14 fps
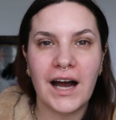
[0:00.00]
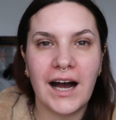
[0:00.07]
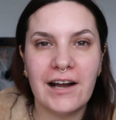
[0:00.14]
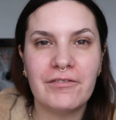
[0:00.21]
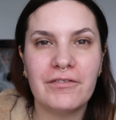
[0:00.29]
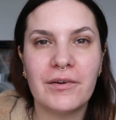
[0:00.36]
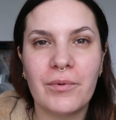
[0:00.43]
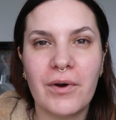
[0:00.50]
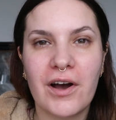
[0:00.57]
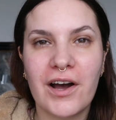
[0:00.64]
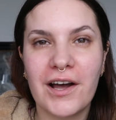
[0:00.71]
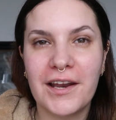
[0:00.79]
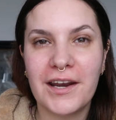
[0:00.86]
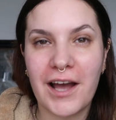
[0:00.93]
Hi
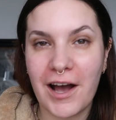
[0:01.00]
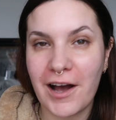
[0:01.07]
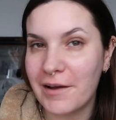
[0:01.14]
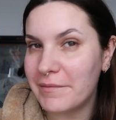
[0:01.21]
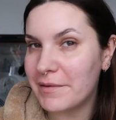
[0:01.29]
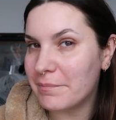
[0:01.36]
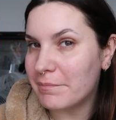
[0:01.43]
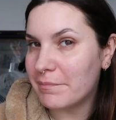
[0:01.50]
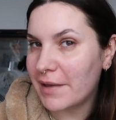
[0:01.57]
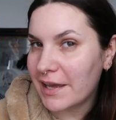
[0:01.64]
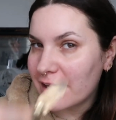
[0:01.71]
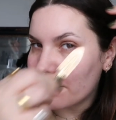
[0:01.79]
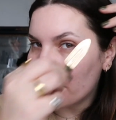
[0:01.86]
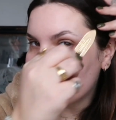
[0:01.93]
everyone, I'm
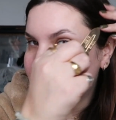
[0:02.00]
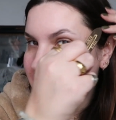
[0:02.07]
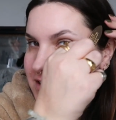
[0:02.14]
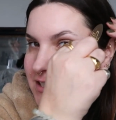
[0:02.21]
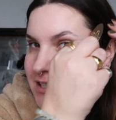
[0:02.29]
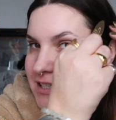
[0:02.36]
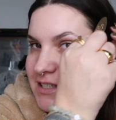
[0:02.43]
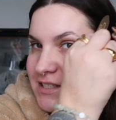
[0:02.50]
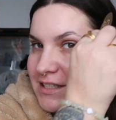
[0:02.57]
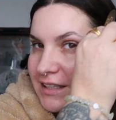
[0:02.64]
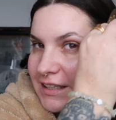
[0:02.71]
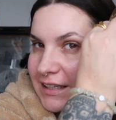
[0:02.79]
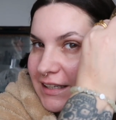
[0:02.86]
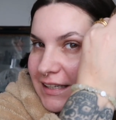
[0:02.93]
makeup artist
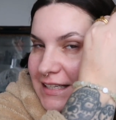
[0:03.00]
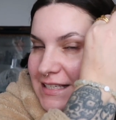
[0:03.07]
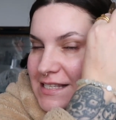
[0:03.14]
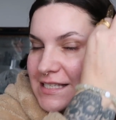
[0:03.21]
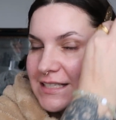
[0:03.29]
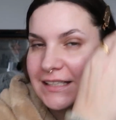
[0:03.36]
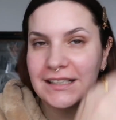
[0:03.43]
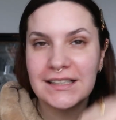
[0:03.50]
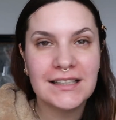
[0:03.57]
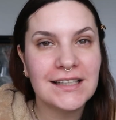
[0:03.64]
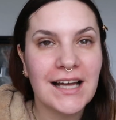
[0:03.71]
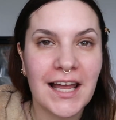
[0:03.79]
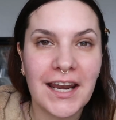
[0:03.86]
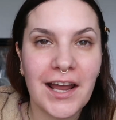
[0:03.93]

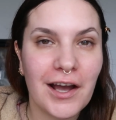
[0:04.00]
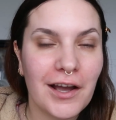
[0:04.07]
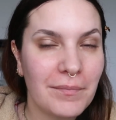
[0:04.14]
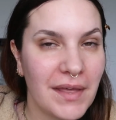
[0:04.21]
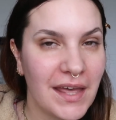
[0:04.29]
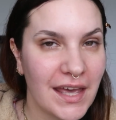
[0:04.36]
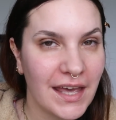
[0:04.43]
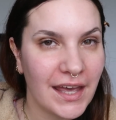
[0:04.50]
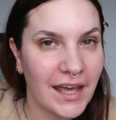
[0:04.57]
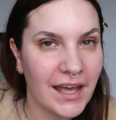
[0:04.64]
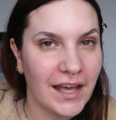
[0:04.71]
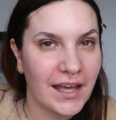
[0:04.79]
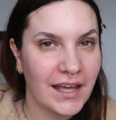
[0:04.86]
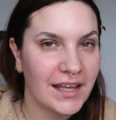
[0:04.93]
Lisa and I'm
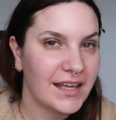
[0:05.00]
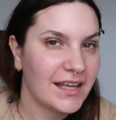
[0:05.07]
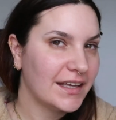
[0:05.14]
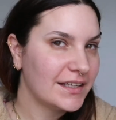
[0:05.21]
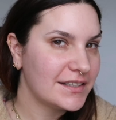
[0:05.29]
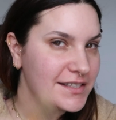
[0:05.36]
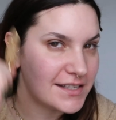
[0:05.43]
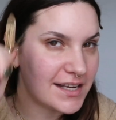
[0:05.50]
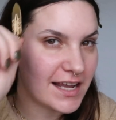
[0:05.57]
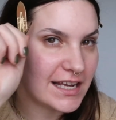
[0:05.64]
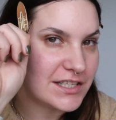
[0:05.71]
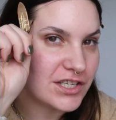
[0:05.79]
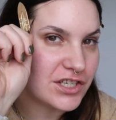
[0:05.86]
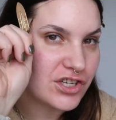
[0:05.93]
here
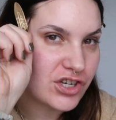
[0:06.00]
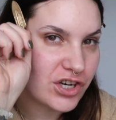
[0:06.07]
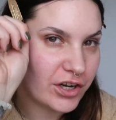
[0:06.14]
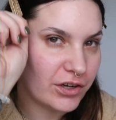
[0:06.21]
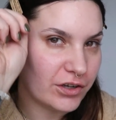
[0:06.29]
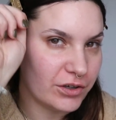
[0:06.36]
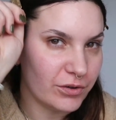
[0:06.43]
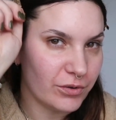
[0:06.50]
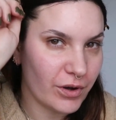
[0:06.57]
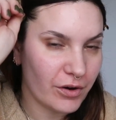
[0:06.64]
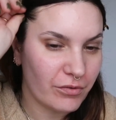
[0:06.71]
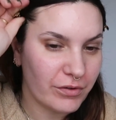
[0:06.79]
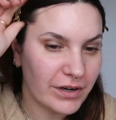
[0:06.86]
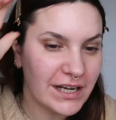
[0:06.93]
today to show you
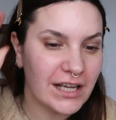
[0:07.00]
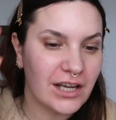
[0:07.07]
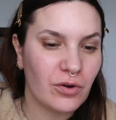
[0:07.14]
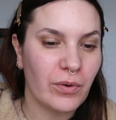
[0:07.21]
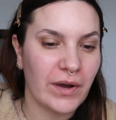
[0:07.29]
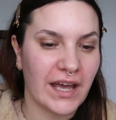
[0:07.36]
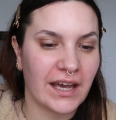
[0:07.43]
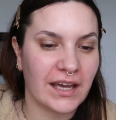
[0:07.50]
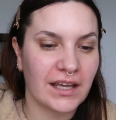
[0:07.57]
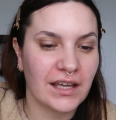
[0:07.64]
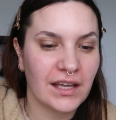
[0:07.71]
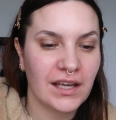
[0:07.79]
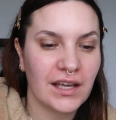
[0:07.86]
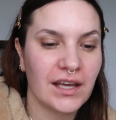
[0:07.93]
a really quick
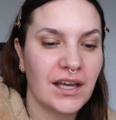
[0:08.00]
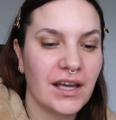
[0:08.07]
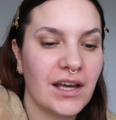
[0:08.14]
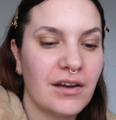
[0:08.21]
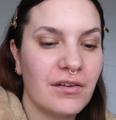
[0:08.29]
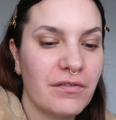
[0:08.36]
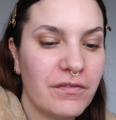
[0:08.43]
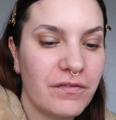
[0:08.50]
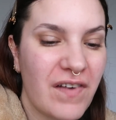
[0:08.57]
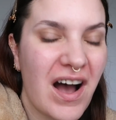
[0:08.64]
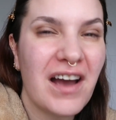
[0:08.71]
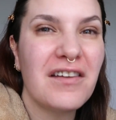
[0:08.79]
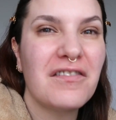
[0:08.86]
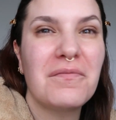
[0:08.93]

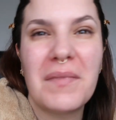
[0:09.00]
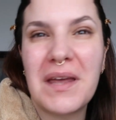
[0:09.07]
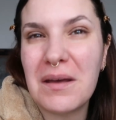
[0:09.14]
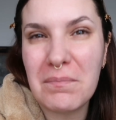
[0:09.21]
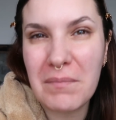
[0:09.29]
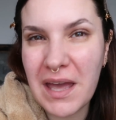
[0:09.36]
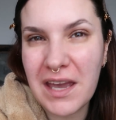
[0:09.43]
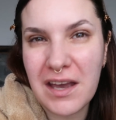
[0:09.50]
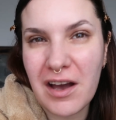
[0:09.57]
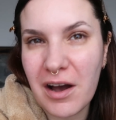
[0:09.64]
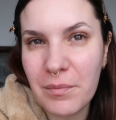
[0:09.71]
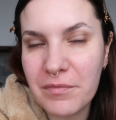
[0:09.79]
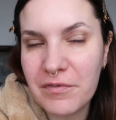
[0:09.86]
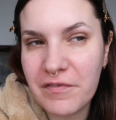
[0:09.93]
5-minute
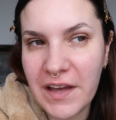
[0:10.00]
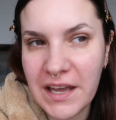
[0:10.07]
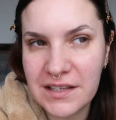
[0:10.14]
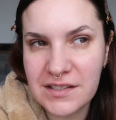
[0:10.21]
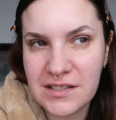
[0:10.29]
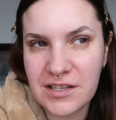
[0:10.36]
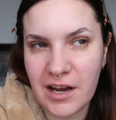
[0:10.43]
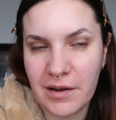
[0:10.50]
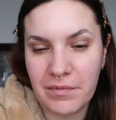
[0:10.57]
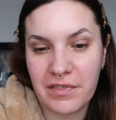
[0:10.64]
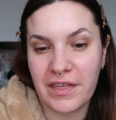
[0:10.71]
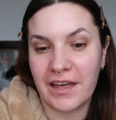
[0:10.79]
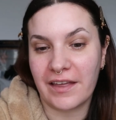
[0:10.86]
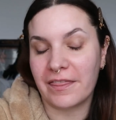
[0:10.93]
makeup face type
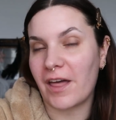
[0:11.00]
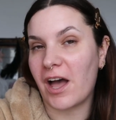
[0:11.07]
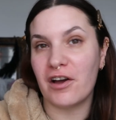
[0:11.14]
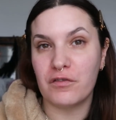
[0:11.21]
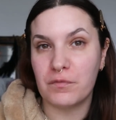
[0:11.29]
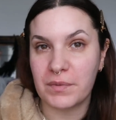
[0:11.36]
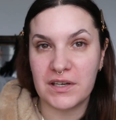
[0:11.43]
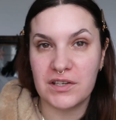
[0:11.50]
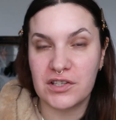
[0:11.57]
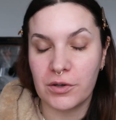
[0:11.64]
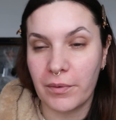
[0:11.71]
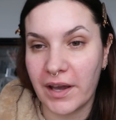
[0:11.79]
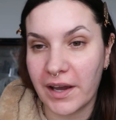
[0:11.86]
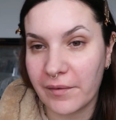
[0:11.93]
thing that I've been
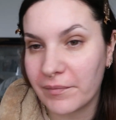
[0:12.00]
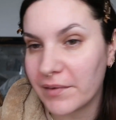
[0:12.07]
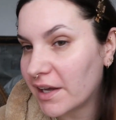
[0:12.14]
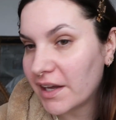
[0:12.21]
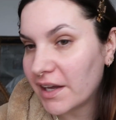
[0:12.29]
doing.